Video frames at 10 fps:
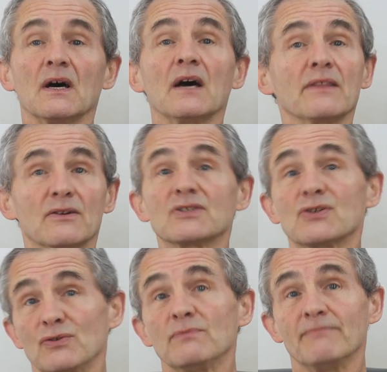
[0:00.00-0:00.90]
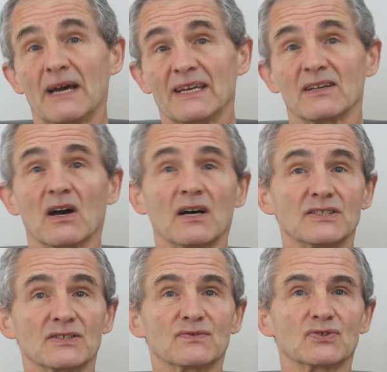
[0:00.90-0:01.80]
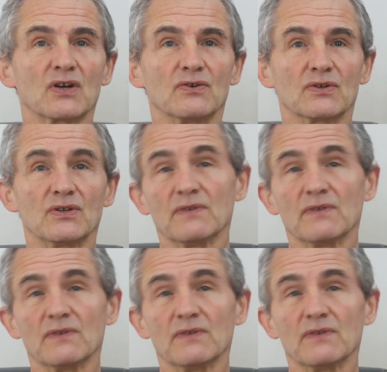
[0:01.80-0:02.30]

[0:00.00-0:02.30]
And there are two main kinds of stroke.